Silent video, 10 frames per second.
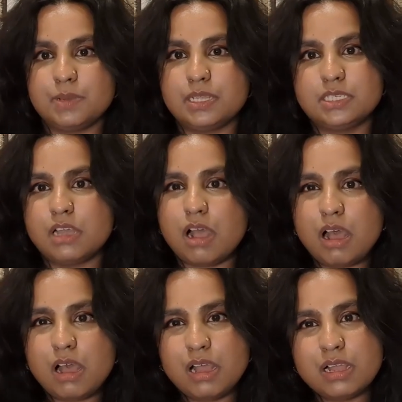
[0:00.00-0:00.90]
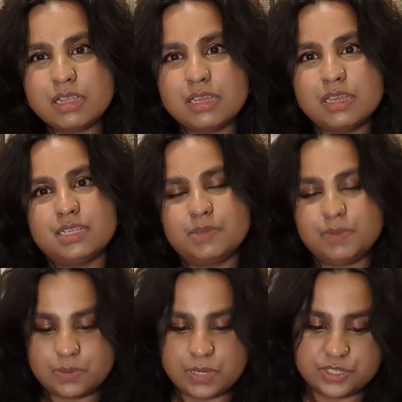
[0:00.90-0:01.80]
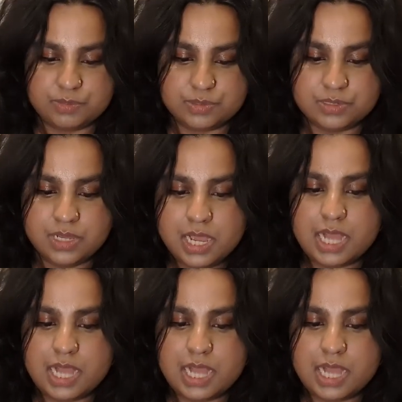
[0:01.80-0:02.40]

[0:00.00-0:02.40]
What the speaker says: But dark is a bit questionable.